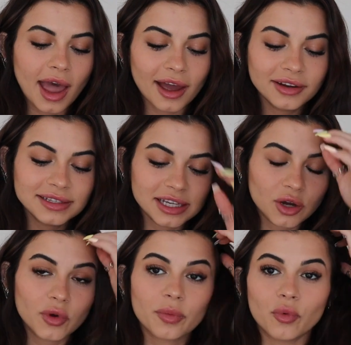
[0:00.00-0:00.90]
How to
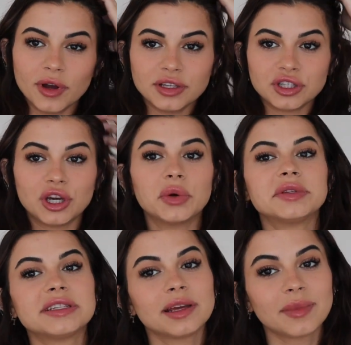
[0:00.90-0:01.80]
deal with boys
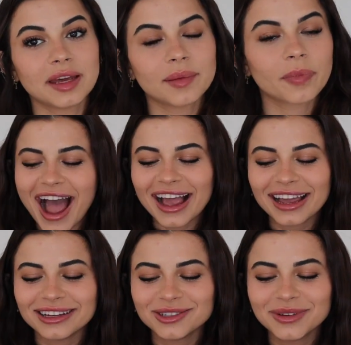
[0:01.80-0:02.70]
ghosting me. I
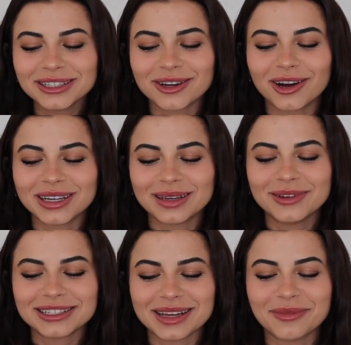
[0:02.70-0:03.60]
hate doing doggy
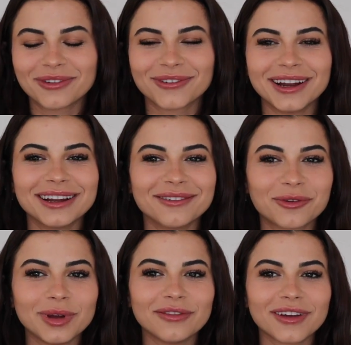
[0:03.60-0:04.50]
because I'm afraid of
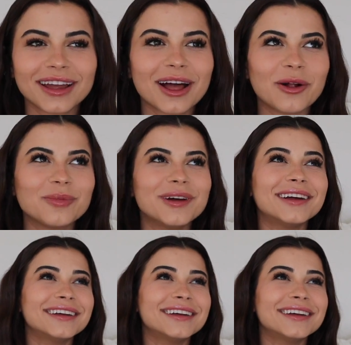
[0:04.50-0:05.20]
queefing. Help.